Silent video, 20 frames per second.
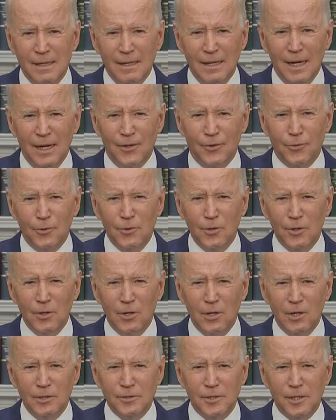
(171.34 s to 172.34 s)
And through it
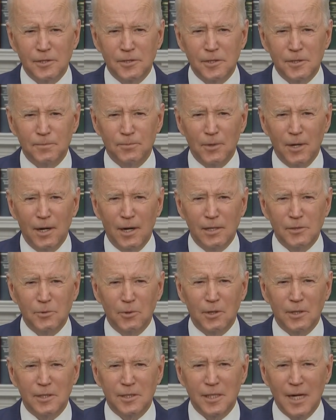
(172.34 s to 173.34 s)
all, Justice Breyer has
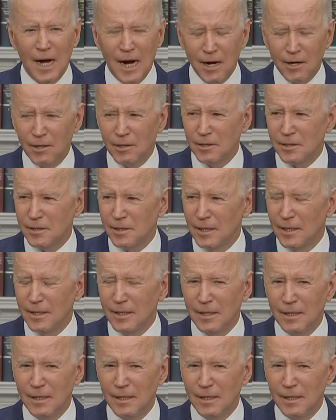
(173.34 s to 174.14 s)
worked tirelessly